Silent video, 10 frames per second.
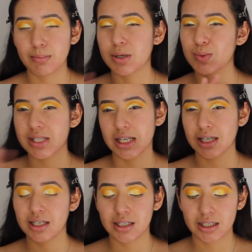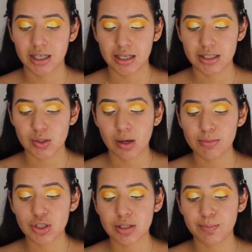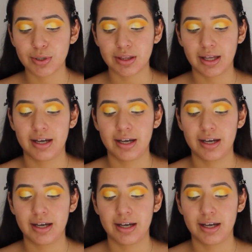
but it was like, yeah. So I'm gonna just put